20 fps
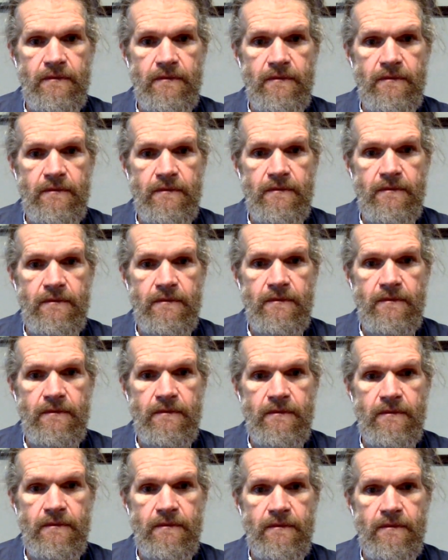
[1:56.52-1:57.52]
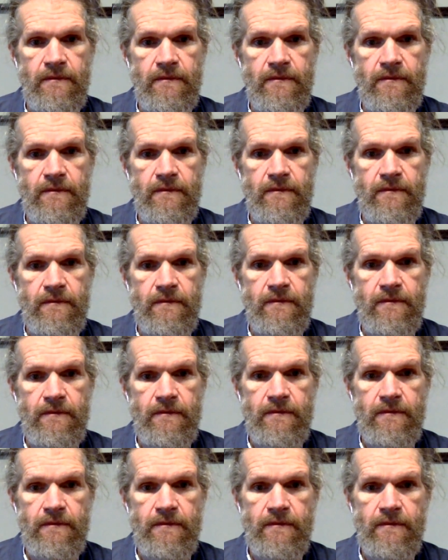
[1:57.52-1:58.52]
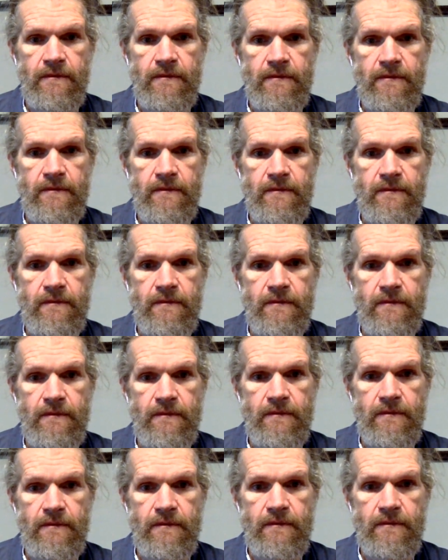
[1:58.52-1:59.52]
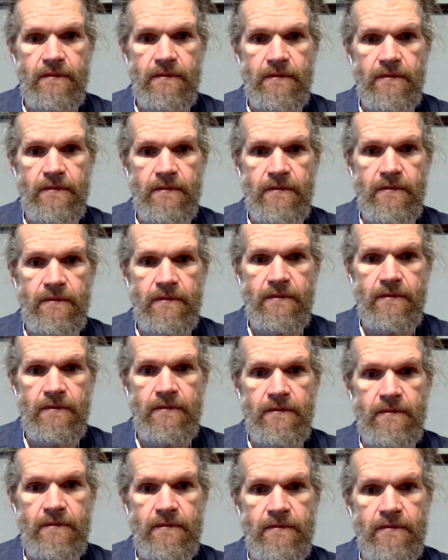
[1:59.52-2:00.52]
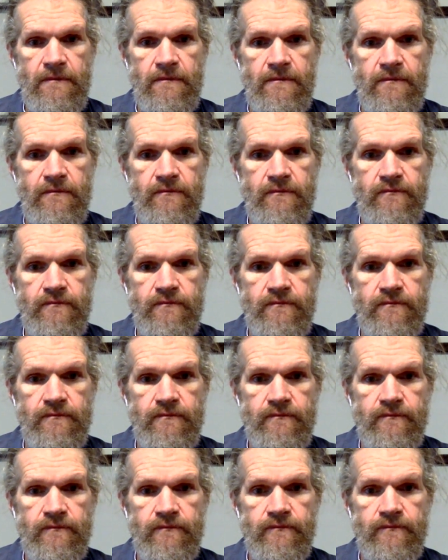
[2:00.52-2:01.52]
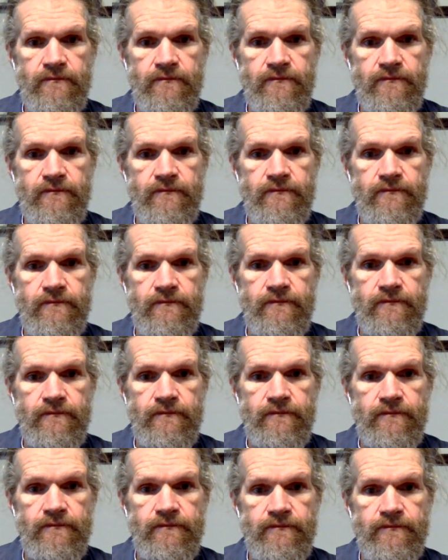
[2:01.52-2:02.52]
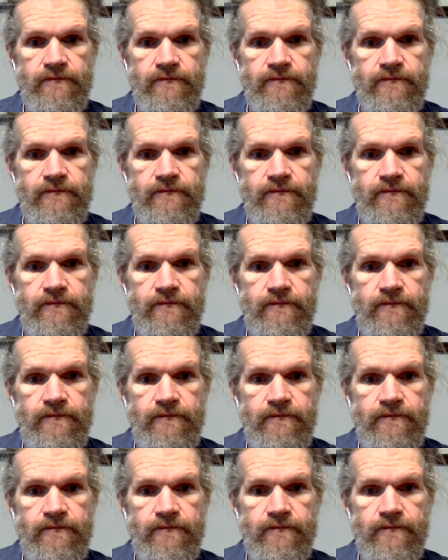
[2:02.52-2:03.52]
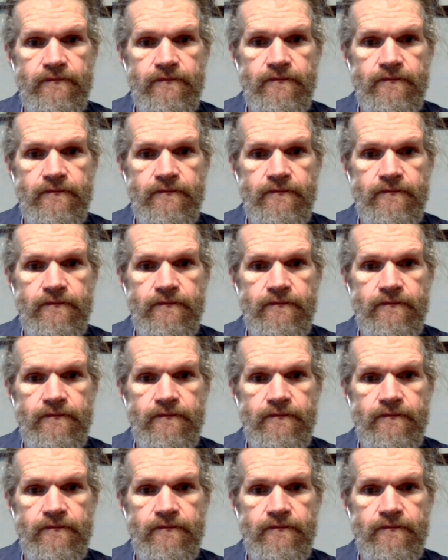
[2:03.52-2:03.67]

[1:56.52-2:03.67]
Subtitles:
[no speech]